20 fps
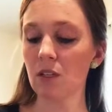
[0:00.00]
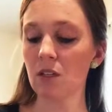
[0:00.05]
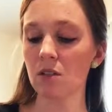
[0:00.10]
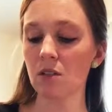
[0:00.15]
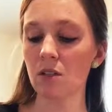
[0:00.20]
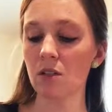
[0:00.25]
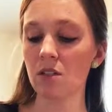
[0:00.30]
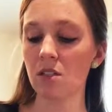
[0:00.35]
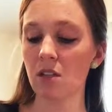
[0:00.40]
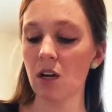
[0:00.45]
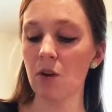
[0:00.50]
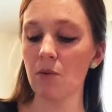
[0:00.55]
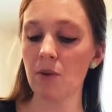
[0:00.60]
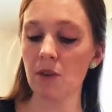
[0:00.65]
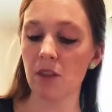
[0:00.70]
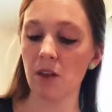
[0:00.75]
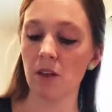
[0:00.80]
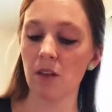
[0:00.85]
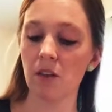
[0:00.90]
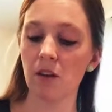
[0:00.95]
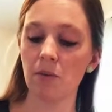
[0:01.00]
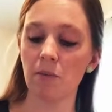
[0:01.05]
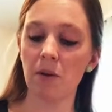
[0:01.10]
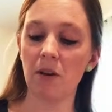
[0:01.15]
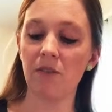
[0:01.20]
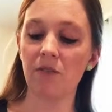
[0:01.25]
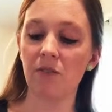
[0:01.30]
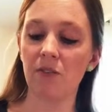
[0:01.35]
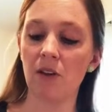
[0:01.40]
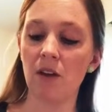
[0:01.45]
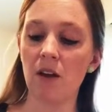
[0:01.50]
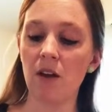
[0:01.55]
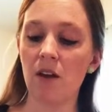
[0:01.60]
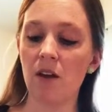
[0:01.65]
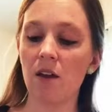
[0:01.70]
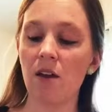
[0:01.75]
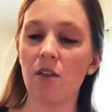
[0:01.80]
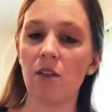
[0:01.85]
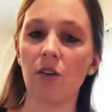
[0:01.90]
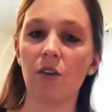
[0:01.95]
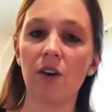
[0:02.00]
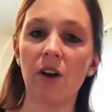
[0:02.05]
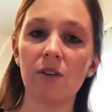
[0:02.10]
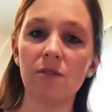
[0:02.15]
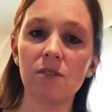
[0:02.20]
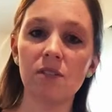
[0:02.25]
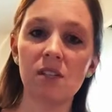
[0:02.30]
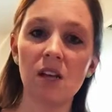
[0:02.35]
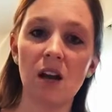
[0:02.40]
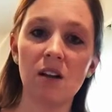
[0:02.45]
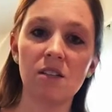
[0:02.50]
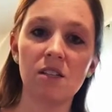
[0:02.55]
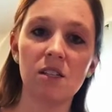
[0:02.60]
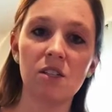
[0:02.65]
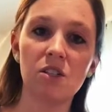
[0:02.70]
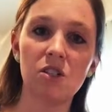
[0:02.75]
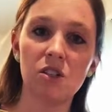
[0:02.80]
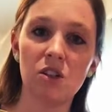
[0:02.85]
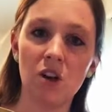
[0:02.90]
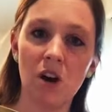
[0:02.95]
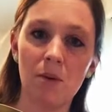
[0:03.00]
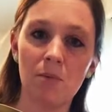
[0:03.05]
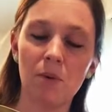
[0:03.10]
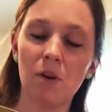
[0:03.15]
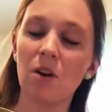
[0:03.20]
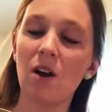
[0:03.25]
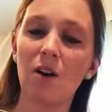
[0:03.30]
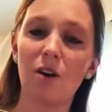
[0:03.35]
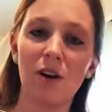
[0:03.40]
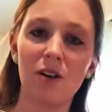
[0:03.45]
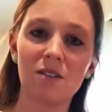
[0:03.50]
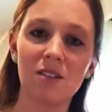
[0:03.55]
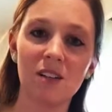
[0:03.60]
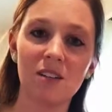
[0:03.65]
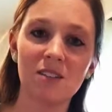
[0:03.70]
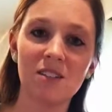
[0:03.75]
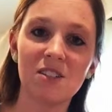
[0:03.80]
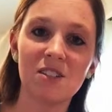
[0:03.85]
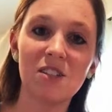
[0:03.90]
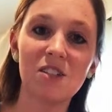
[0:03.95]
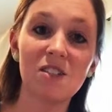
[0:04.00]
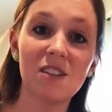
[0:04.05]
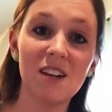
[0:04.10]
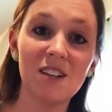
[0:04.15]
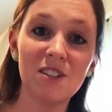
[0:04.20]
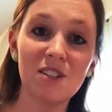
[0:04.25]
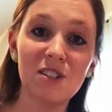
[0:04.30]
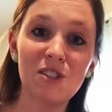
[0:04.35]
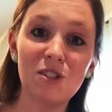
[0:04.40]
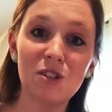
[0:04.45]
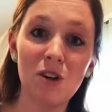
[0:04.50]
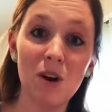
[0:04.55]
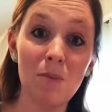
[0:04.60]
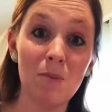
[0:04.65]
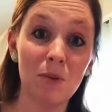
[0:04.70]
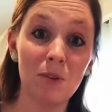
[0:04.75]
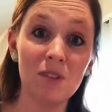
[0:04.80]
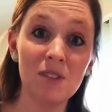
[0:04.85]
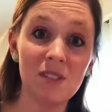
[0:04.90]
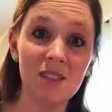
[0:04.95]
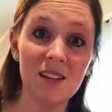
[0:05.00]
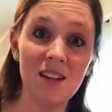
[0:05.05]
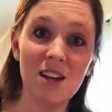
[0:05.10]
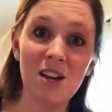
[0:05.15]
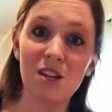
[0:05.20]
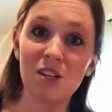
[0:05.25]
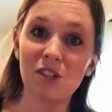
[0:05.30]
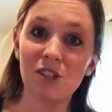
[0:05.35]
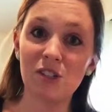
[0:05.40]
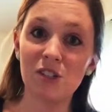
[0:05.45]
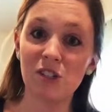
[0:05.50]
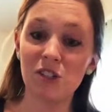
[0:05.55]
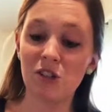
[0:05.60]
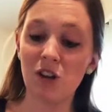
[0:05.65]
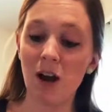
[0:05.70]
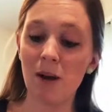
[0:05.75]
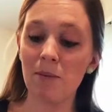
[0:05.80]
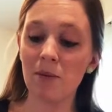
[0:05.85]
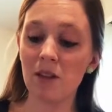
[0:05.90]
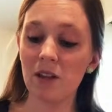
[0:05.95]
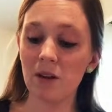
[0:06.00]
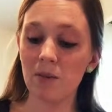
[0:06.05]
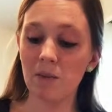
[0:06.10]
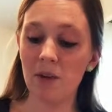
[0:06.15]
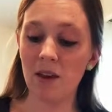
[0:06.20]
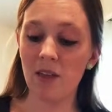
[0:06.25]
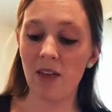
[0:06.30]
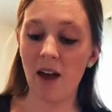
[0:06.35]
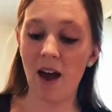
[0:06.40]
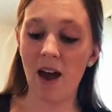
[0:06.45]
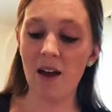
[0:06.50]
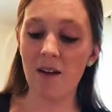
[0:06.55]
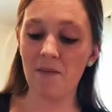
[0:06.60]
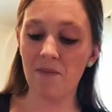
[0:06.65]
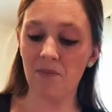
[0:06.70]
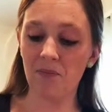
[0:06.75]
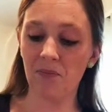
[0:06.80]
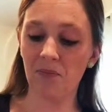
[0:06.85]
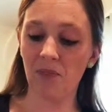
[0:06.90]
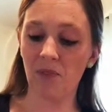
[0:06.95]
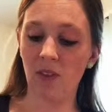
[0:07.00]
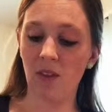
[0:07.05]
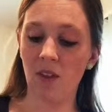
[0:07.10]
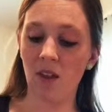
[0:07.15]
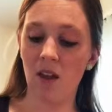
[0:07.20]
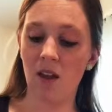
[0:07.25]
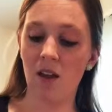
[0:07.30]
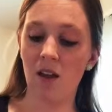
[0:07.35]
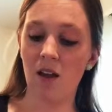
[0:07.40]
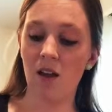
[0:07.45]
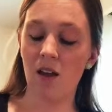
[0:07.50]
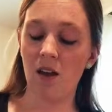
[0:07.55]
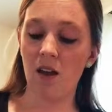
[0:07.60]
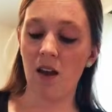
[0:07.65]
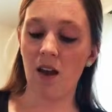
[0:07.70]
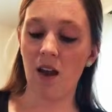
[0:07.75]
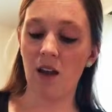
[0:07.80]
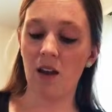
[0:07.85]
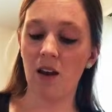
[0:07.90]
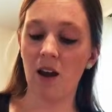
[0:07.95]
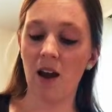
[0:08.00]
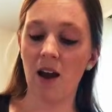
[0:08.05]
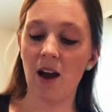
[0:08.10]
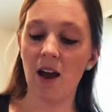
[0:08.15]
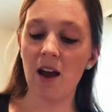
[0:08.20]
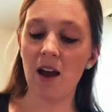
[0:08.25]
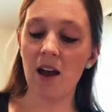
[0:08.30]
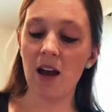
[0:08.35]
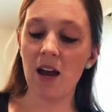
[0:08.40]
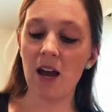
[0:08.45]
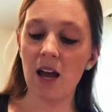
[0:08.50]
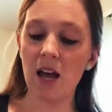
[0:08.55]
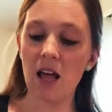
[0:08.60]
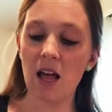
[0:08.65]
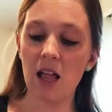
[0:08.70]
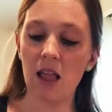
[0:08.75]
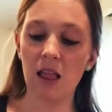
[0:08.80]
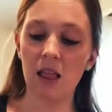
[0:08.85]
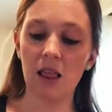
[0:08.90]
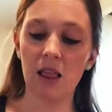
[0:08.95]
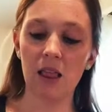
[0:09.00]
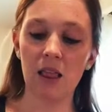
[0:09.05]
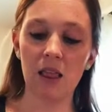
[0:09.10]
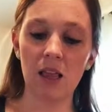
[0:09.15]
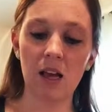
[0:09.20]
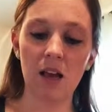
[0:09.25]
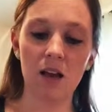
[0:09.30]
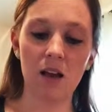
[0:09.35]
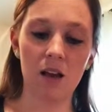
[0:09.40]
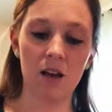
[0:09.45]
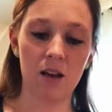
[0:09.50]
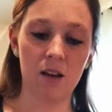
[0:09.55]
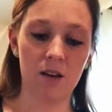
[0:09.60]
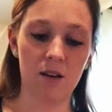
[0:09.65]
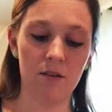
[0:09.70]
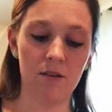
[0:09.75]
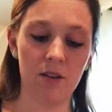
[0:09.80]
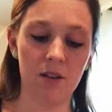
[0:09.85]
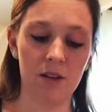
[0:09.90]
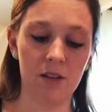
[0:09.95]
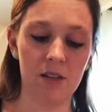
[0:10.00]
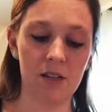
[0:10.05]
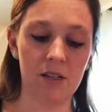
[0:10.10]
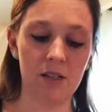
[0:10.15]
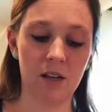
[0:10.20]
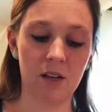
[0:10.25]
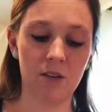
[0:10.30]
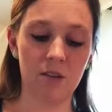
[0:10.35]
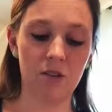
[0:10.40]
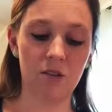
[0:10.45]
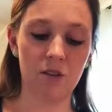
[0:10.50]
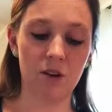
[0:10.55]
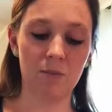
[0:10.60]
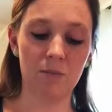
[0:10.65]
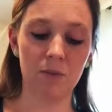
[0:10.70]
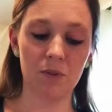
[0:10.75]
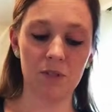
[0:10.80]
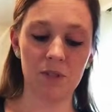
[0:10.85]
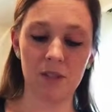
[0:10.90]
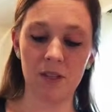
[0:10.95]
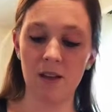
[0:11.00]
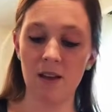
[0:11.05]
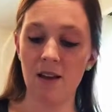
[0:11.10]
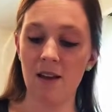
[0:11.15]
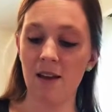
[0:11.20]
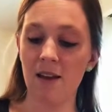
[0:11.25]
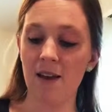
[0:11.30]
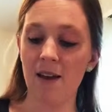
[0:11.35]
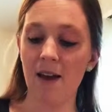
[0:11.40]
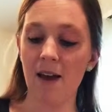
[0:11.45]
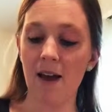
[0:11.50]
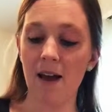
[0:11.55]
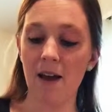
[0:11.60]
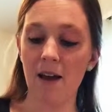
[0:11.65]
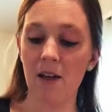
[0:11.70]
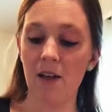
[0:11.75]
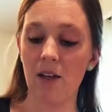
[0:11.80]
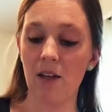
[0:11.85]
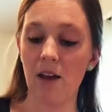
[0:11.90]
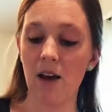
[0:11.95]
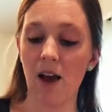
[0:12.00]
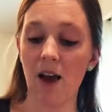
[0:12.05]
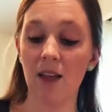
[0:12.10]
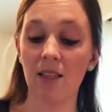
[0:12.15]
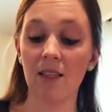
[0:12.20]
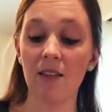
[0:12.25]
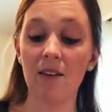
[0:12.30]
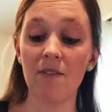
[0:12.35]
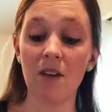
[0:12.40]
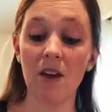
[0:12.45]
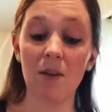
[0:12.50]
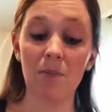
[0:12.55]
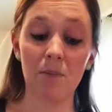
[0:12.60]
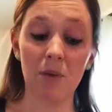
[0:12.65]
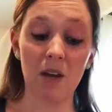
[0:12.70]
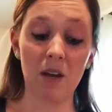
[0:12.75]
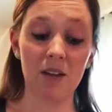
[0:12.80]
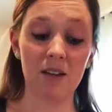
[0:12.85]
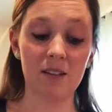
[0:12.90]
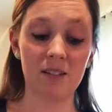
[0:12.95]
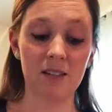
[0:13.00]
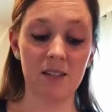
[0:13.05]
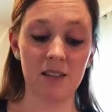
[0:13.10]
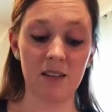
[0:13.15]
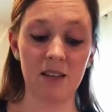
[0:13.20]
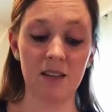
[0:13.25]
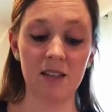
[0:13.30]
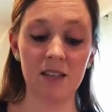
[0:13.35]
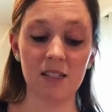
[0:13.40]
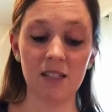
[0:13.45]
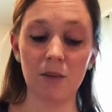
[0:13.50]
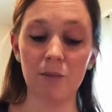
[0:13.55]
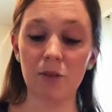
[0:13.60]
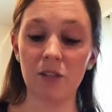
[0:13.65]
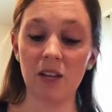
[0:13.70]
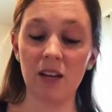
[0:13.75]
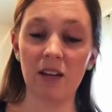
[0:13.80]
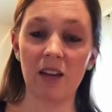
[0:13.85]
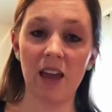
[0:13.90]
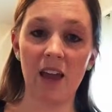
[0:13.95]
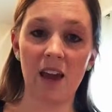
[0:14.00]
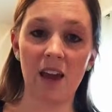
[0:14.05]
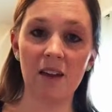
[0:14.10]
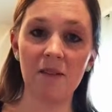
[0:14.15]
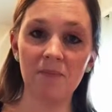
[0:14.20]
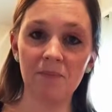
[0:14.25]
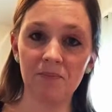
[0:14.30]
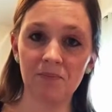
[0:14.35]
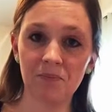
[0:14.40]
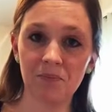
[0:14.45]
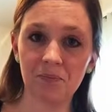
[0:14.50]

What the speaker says: So let's start with a little bit of the ground sausage, or not ground sausage, sausage crumbles. So you just grab a little bit of that, and I love these sausage crumbles. I love it because in this number 10 can,